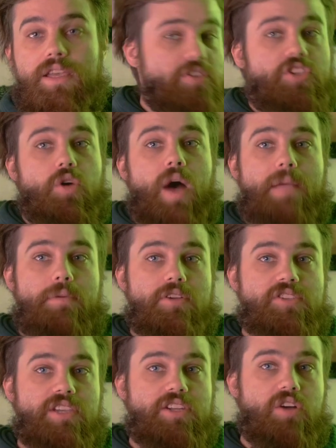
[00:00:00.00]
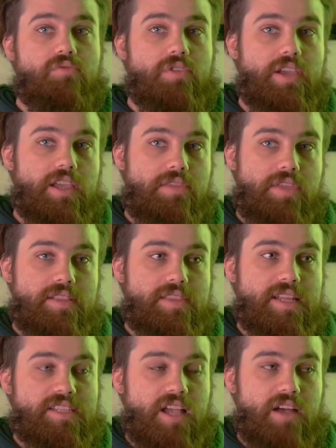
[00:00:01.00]
So I personally don't really think
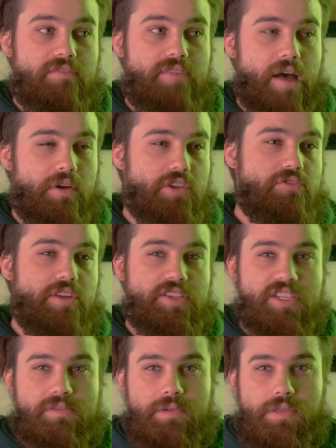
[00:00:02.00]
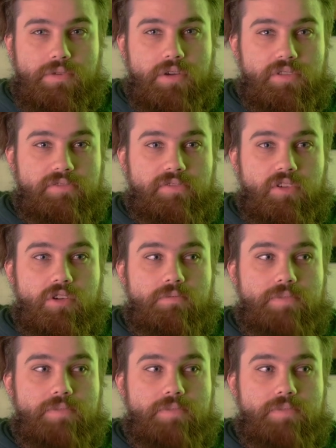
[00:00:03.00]
that's a valid criticism to throw at the film,